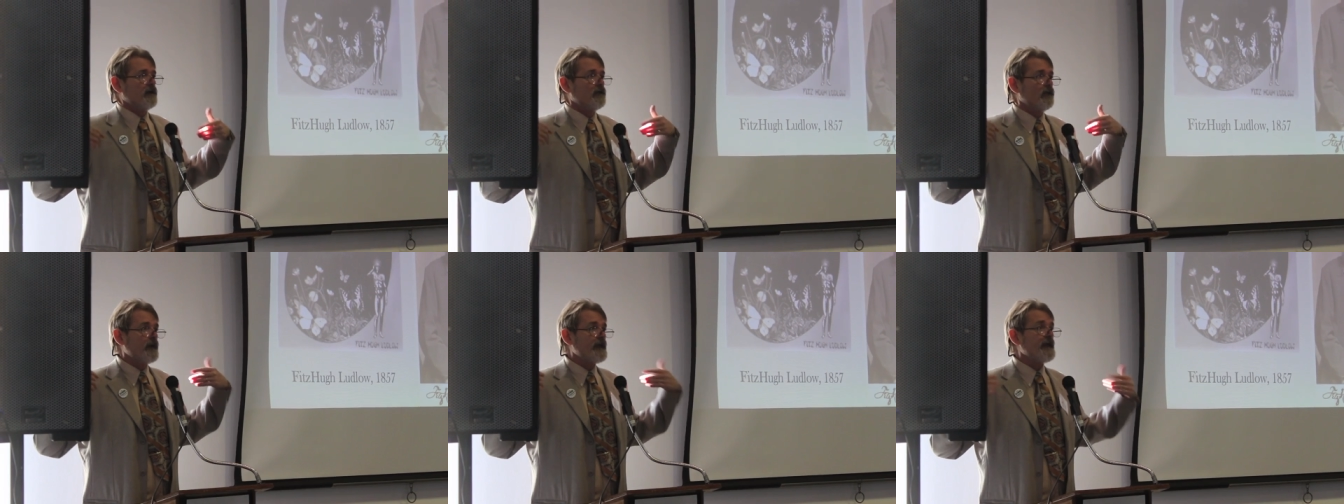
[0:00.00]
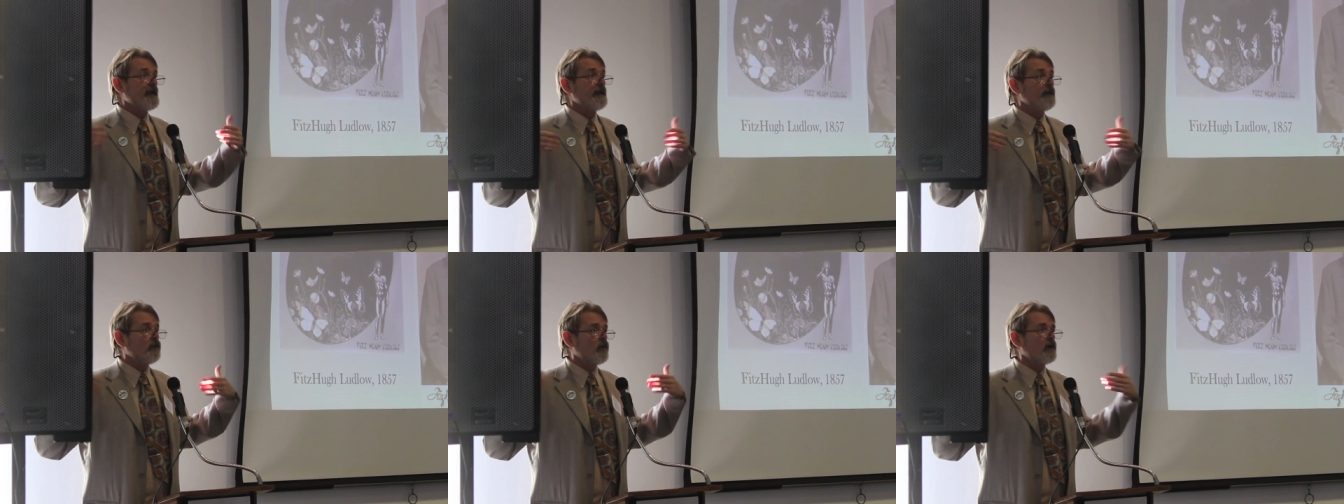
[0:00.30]

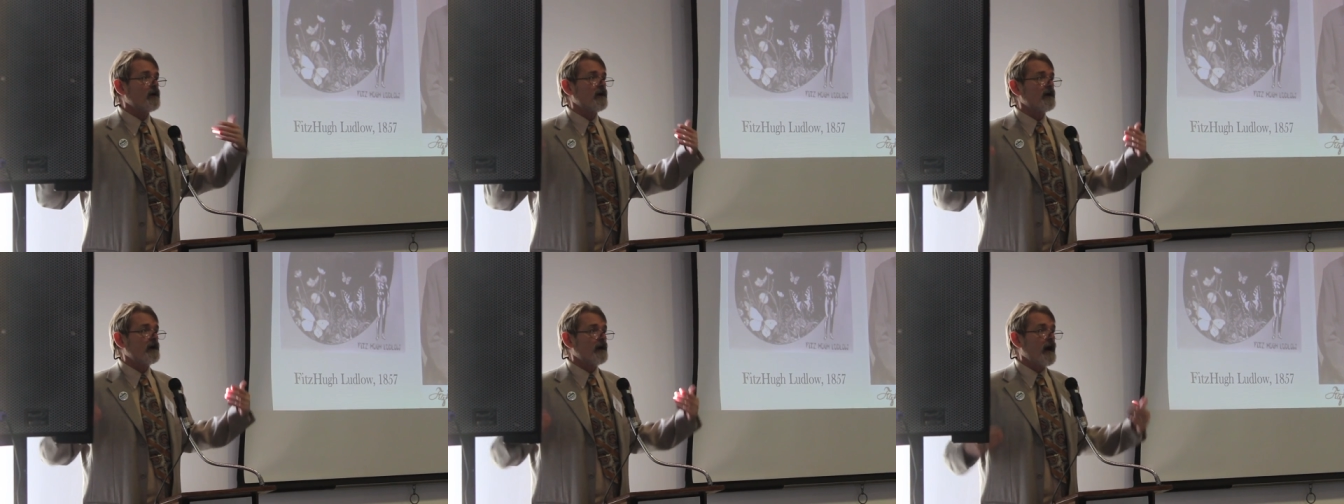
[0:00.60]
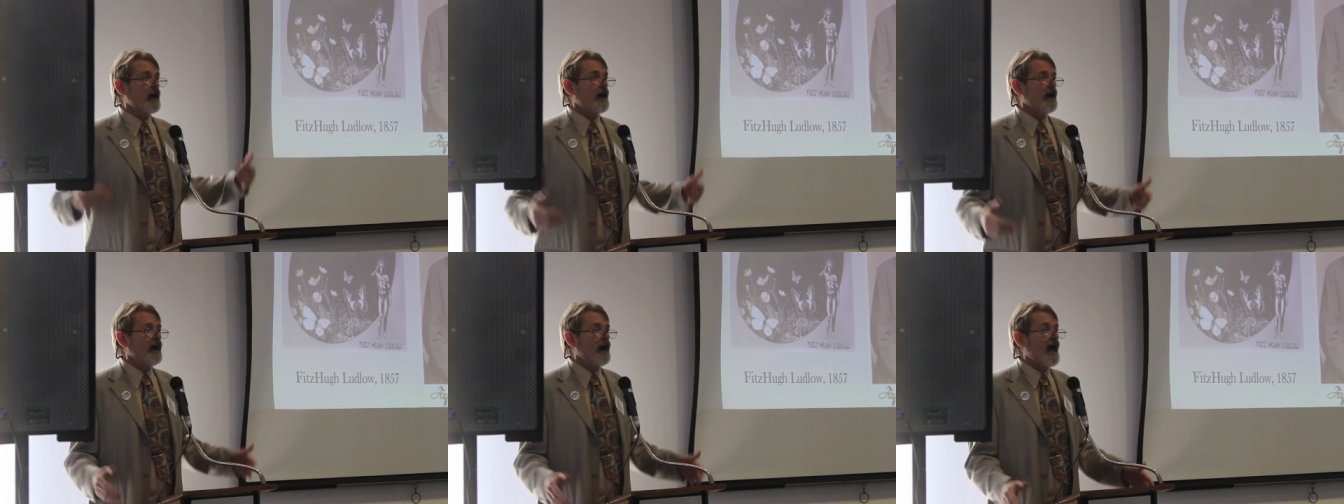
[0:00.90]
we
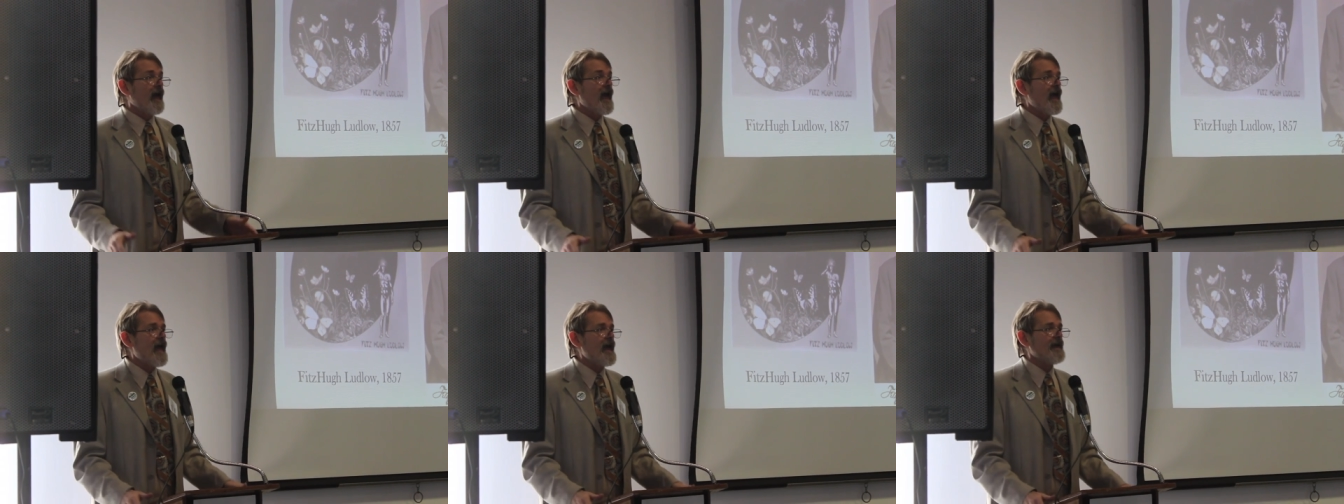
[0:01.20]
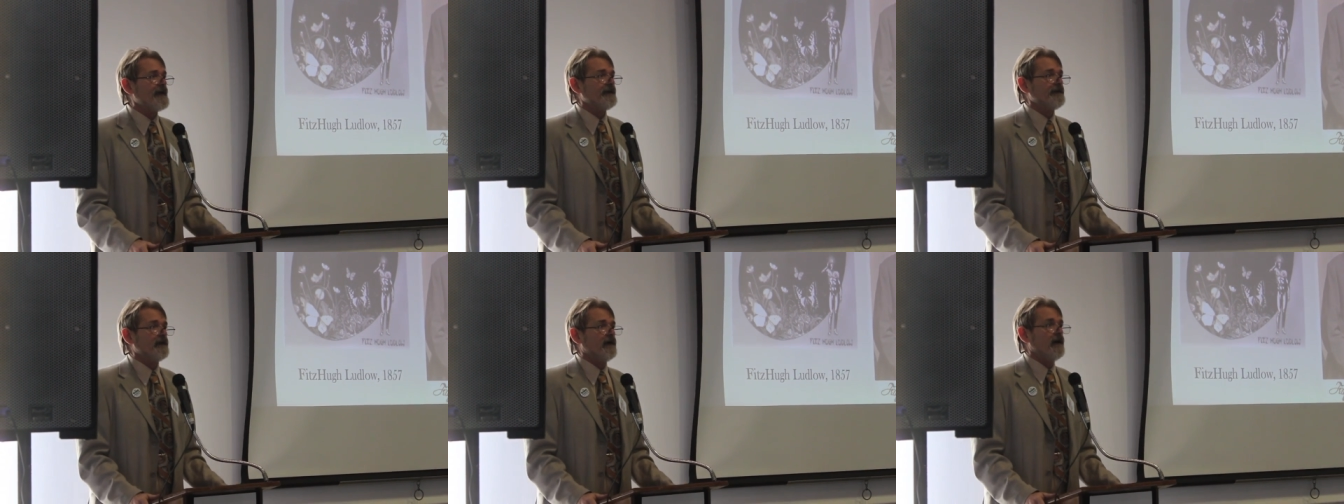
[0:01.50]
were
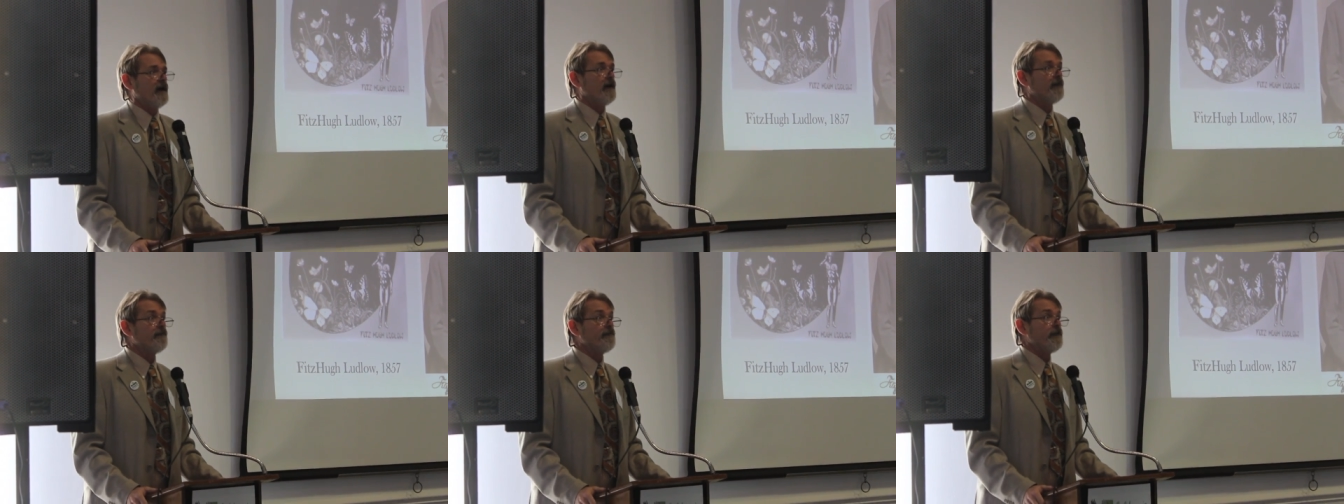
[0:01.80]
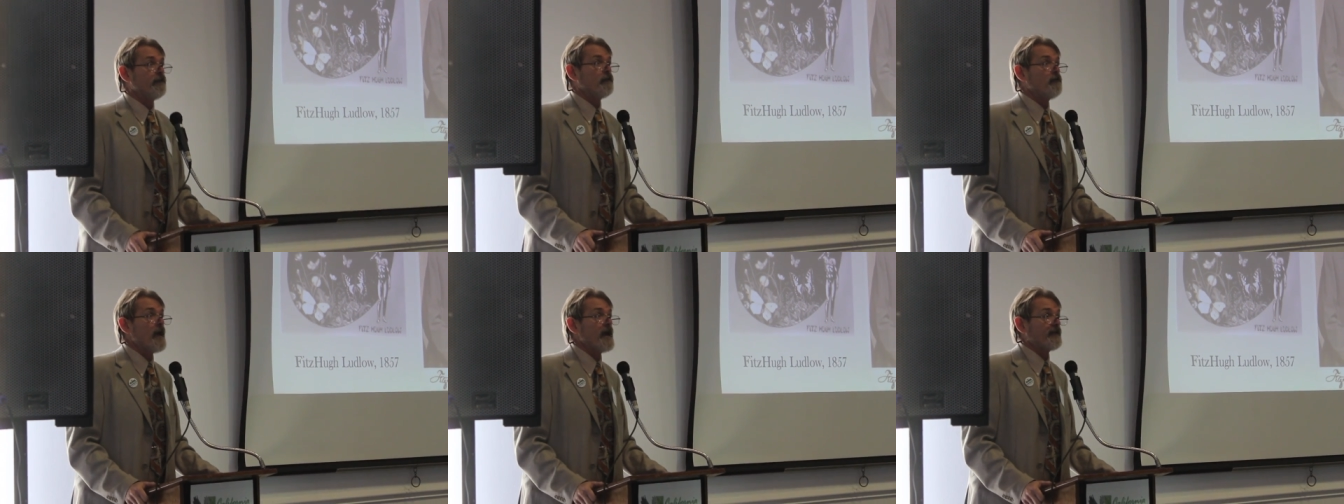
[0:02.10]
ahead
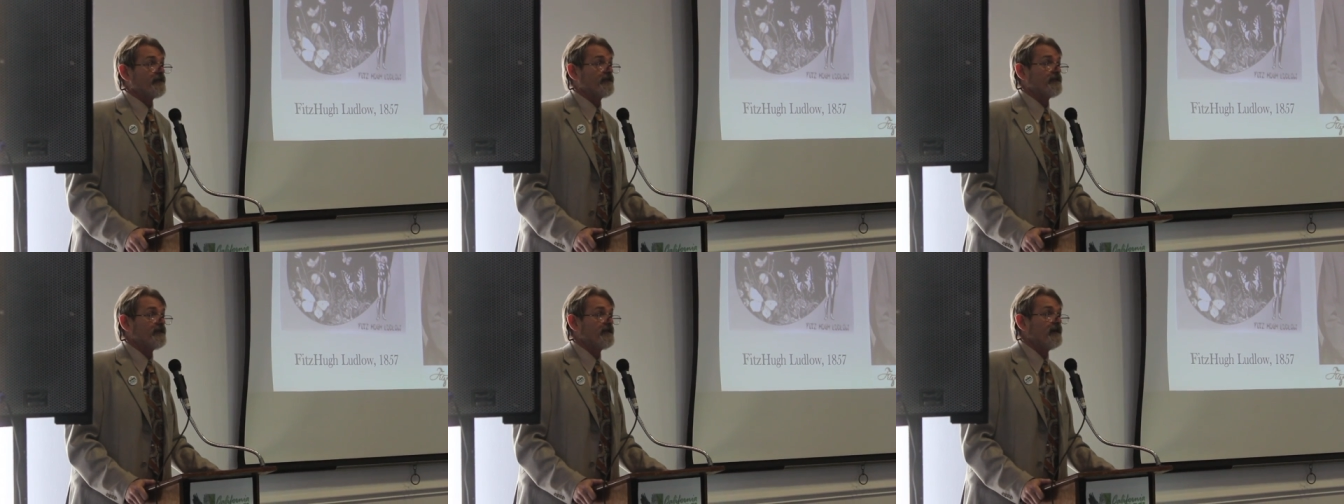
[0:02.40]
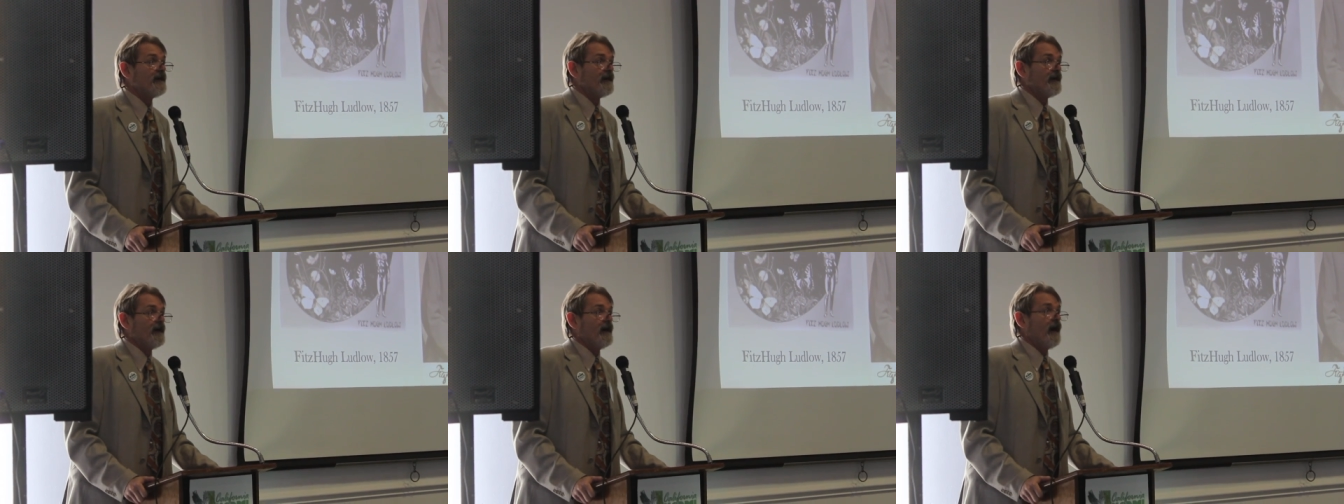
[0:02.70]
of the rest
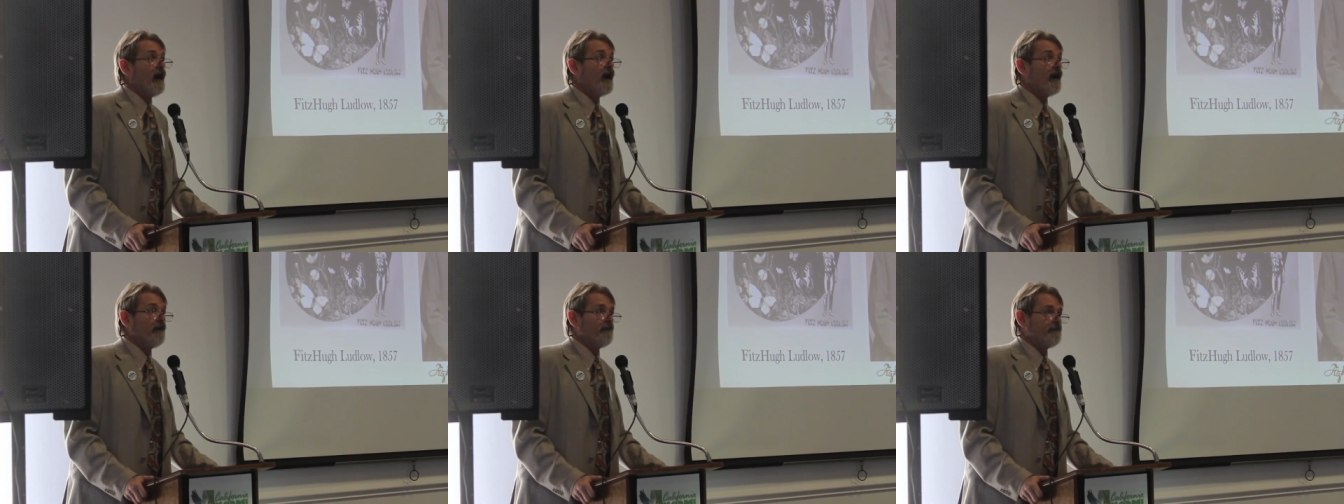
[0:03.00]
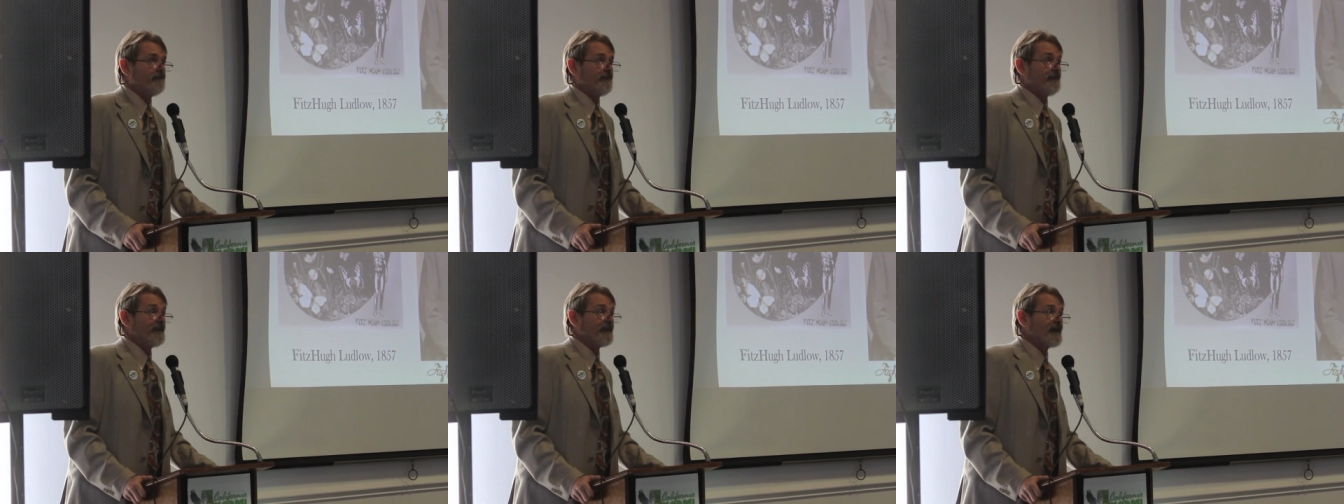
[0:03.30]
of
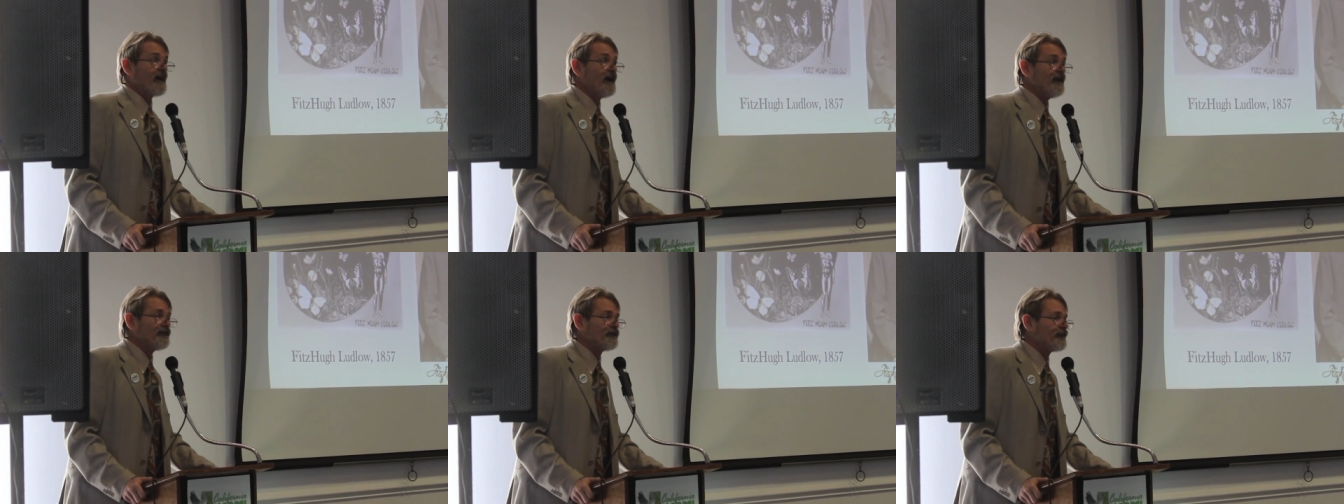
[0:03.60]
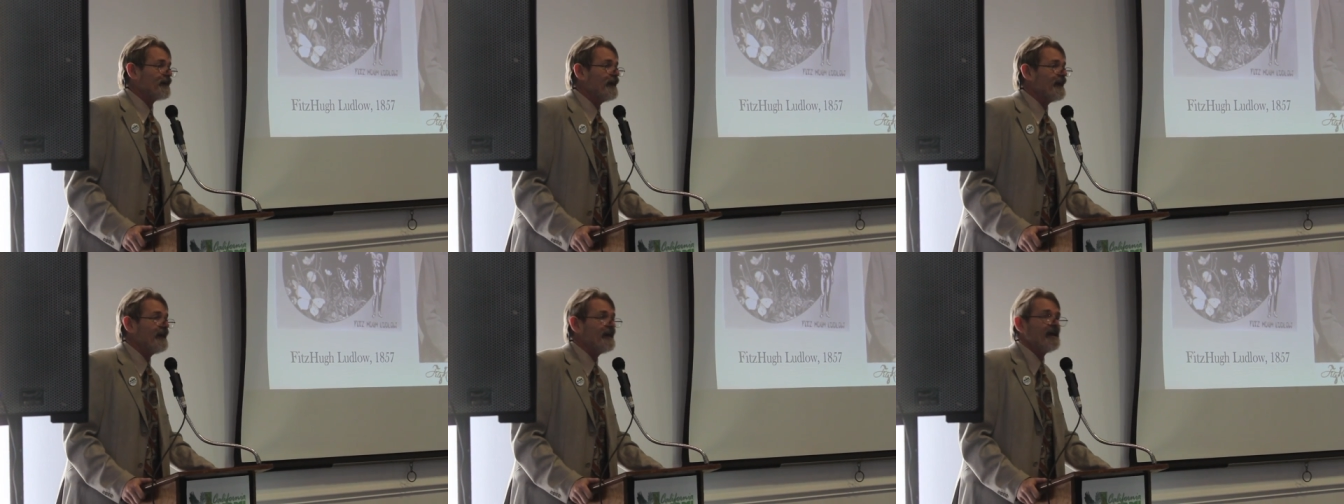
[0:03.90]
the
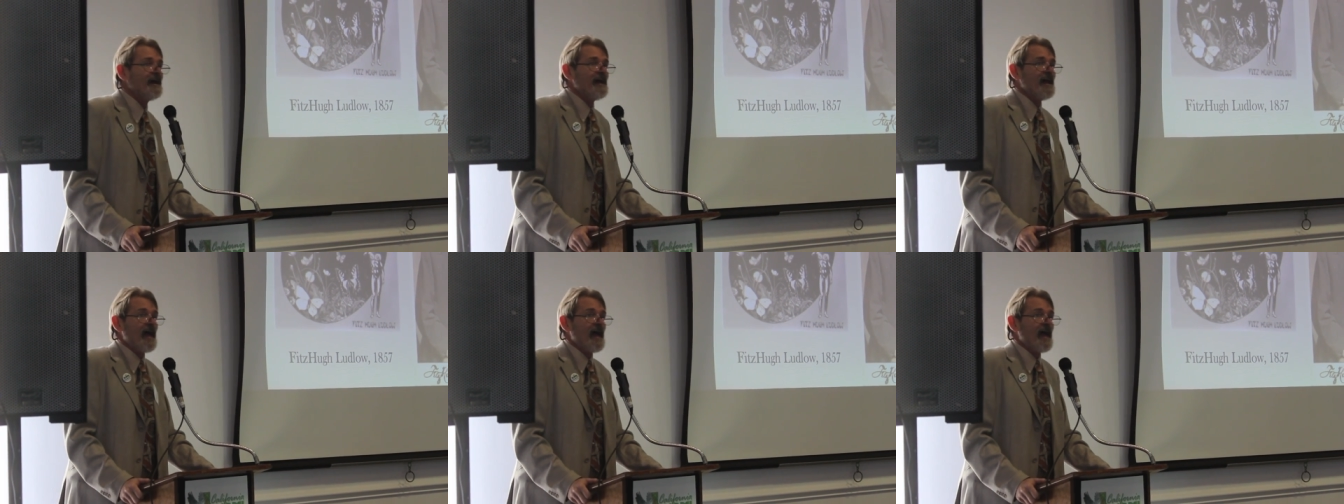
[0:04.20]
country.